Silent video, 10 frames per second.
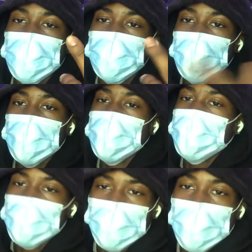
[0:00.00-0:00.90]
But
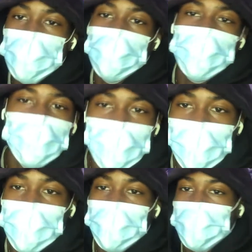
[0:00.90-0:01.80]
the fish already
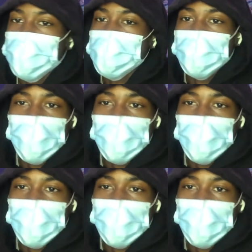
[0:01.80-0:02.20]
clean and all that stuff,